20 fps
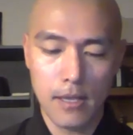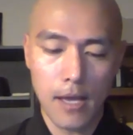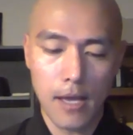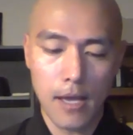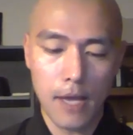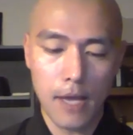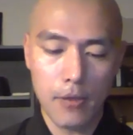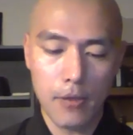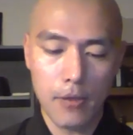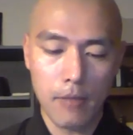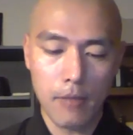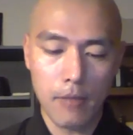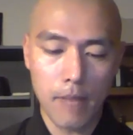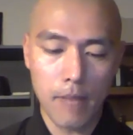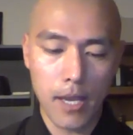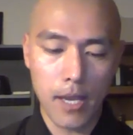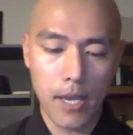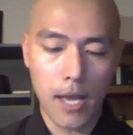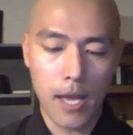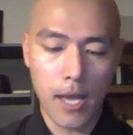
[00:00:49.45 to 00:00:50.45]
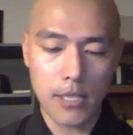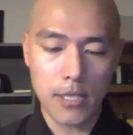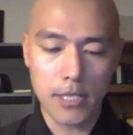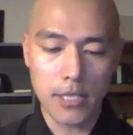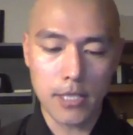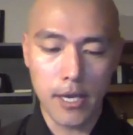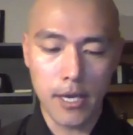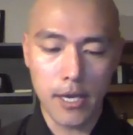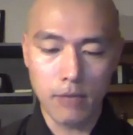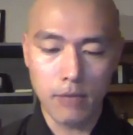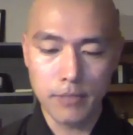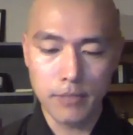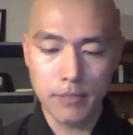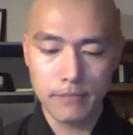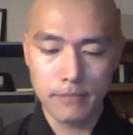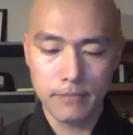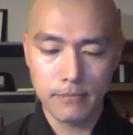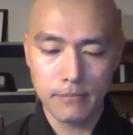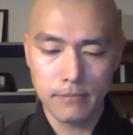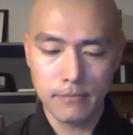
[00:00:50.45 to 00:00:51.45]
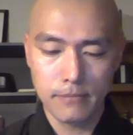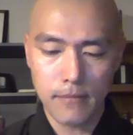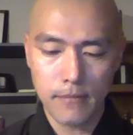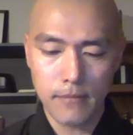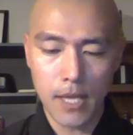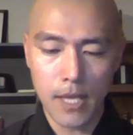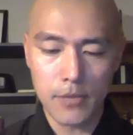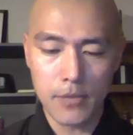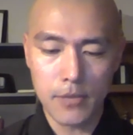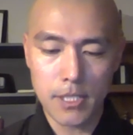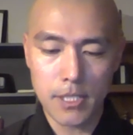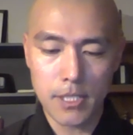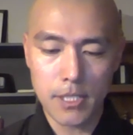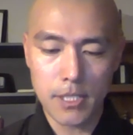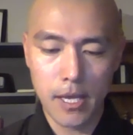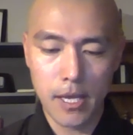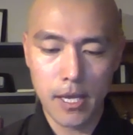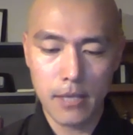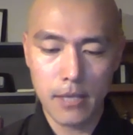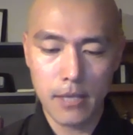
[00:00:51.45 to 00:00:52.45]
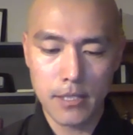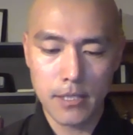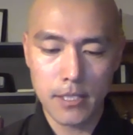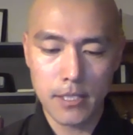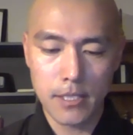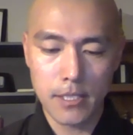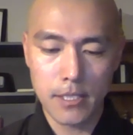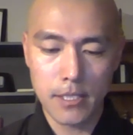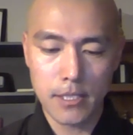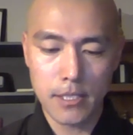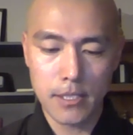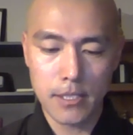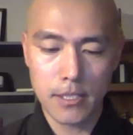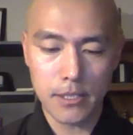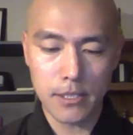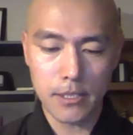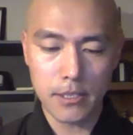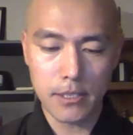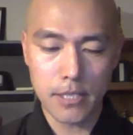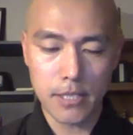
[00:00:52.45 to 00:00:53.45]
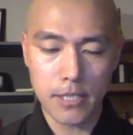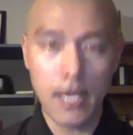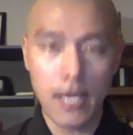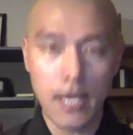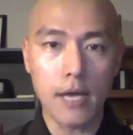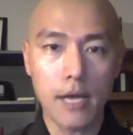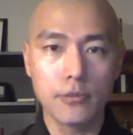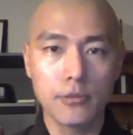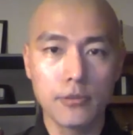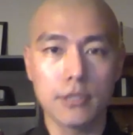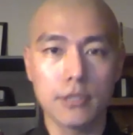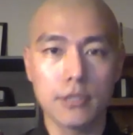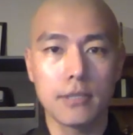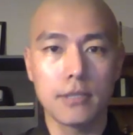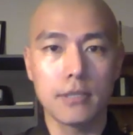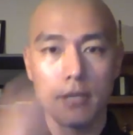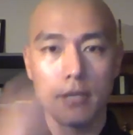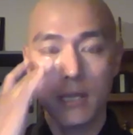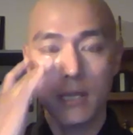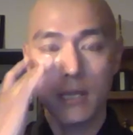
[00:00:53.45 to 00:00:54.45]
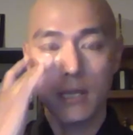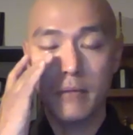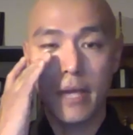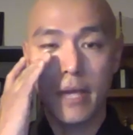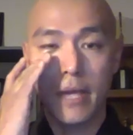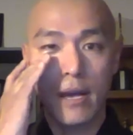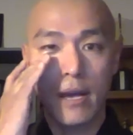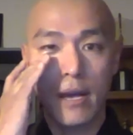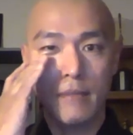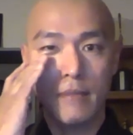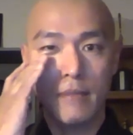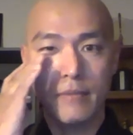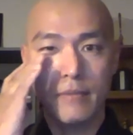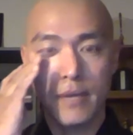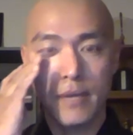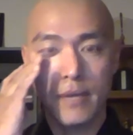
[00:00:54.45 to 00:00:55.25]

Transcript: I thought might actually help understand this certain Zen culture that we have,